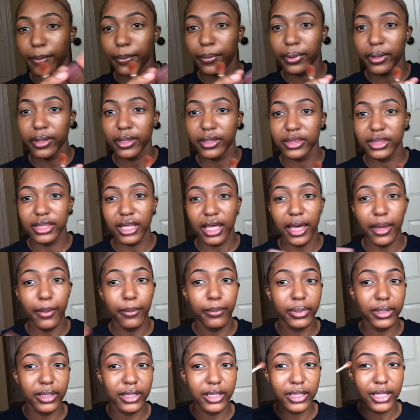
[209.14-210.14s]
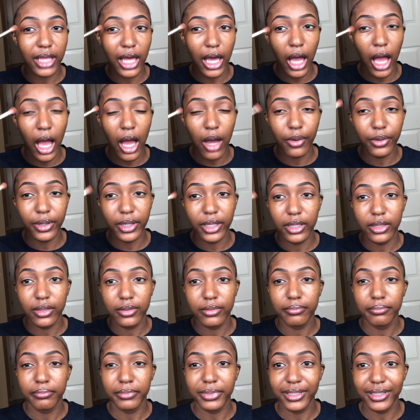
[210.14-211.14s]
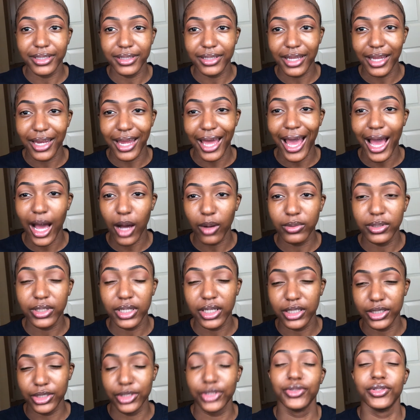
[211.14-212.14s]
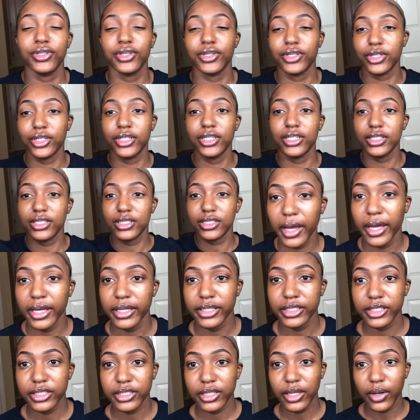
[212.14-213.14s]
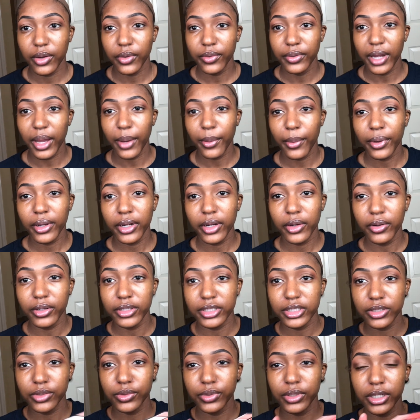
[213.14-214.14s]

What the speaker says: blend that out into the crease. Okay, so now we're gonna go into the